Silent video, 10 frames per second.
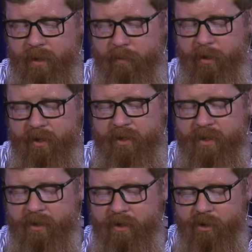I pray these
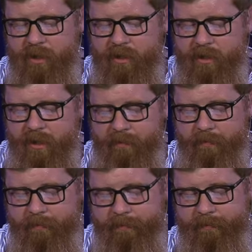things in Jesus' name.
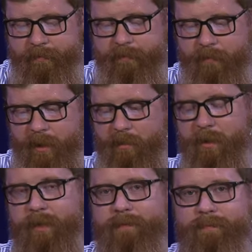
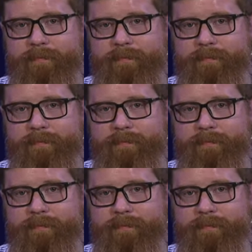Amen.